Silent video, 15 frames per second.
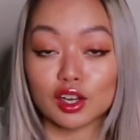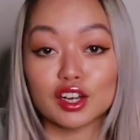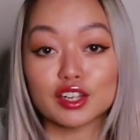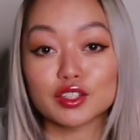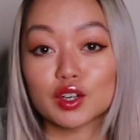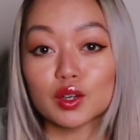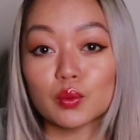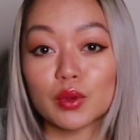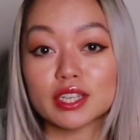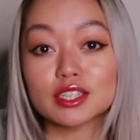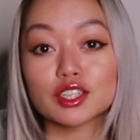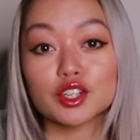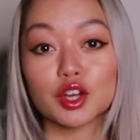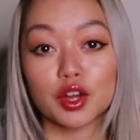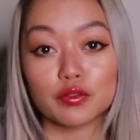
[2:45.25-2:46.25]
there are certain ways
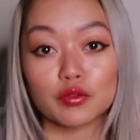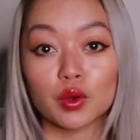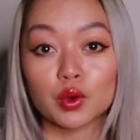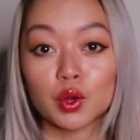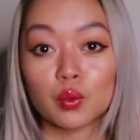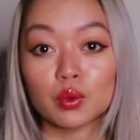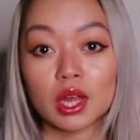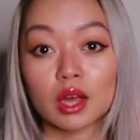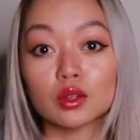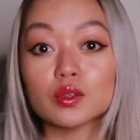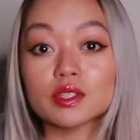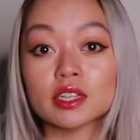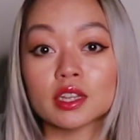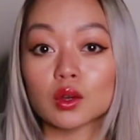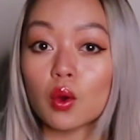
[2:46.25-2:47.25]
to share your photo without
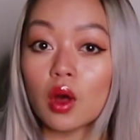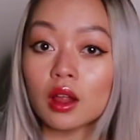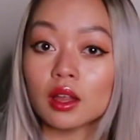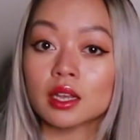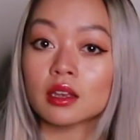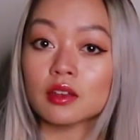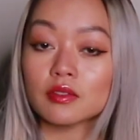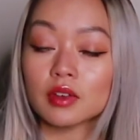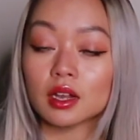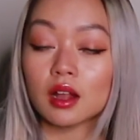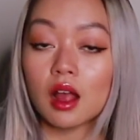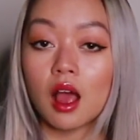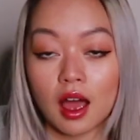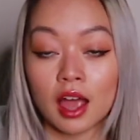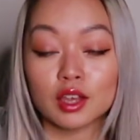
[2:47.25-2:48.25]
losing the quality of it.
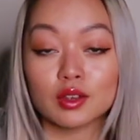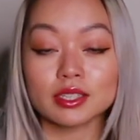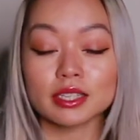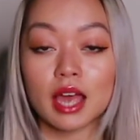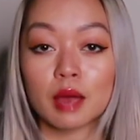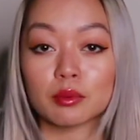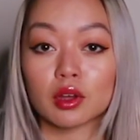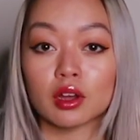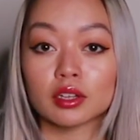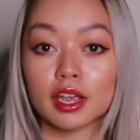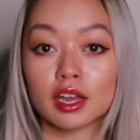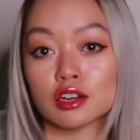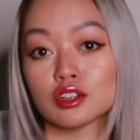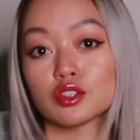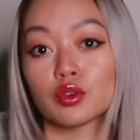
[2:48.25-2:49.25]
I use an app called
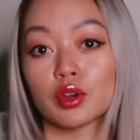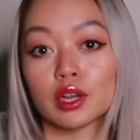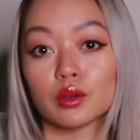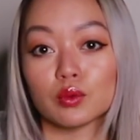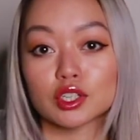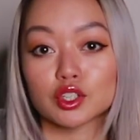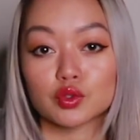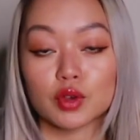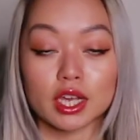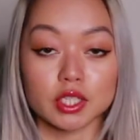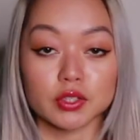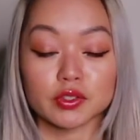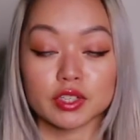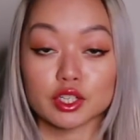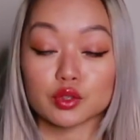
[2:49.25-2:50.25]
AirDroid, which
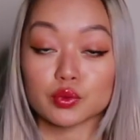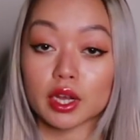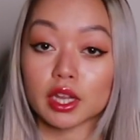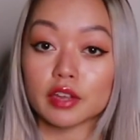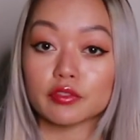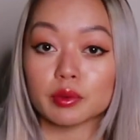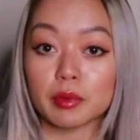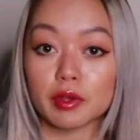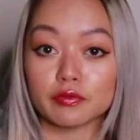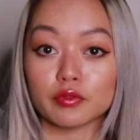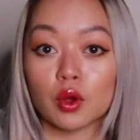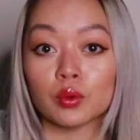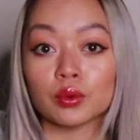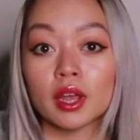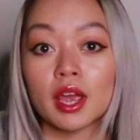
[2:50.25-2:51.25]
transfers it directly from my
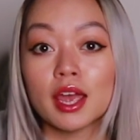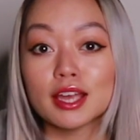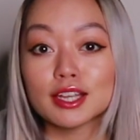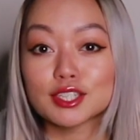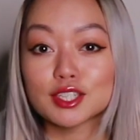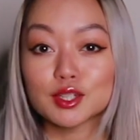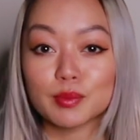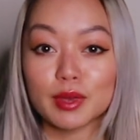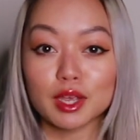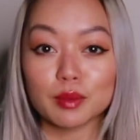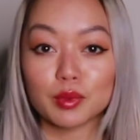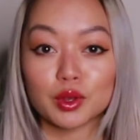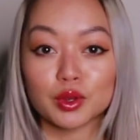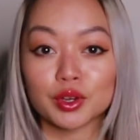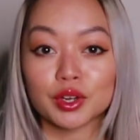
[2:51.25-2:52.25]
phone to my
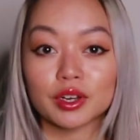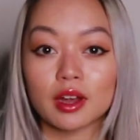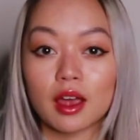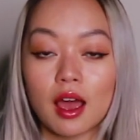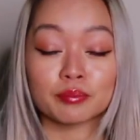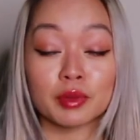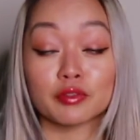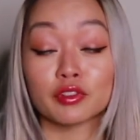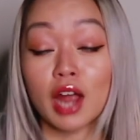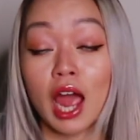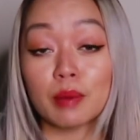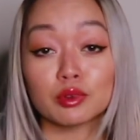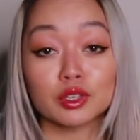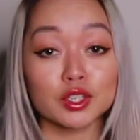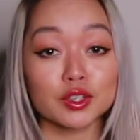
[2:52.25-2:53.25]
computer, but for
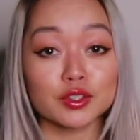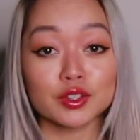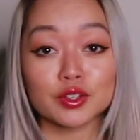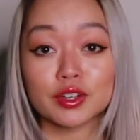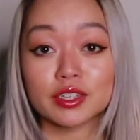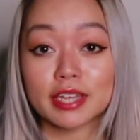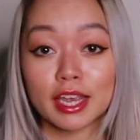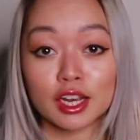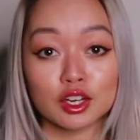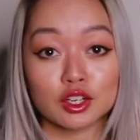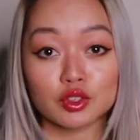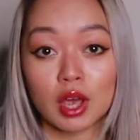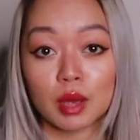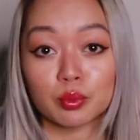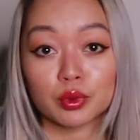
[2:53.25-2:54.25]
Apple users,
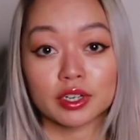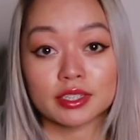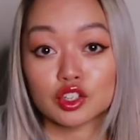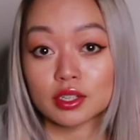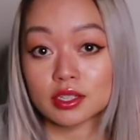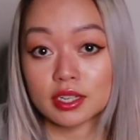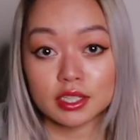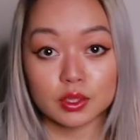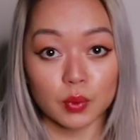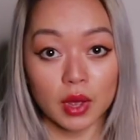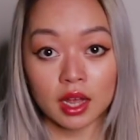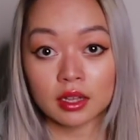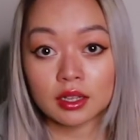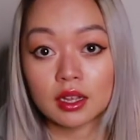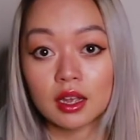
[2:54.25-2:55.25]
AirDrop works just as
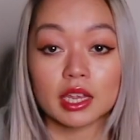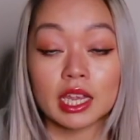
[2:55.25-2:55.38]
well.